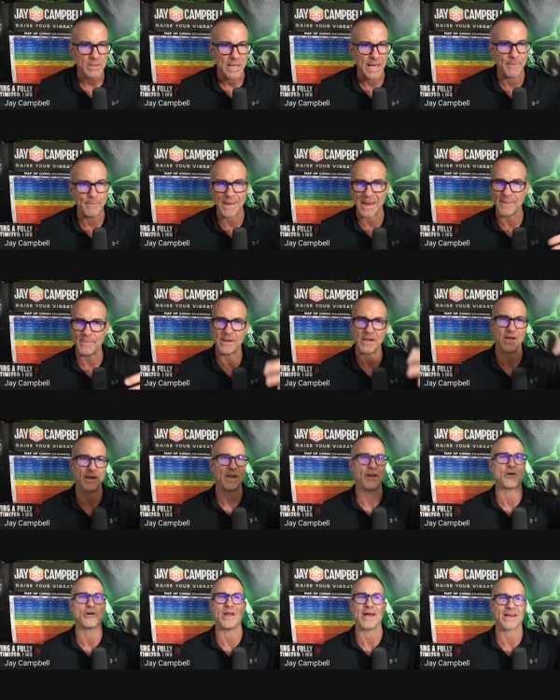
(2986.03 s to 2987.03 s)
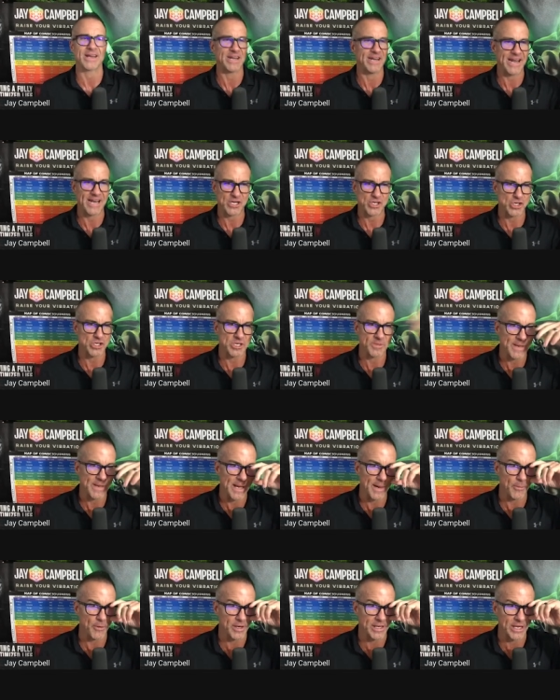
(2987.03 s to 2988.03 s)
and maybe an internet connection to
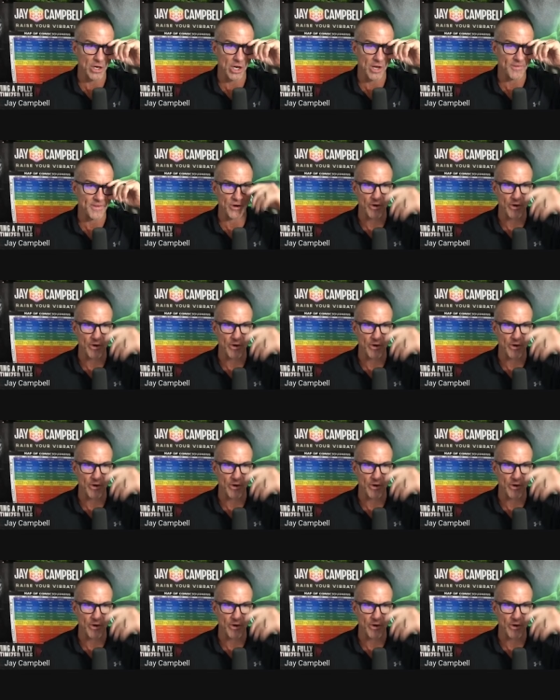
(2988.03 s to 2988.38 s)
be able to get on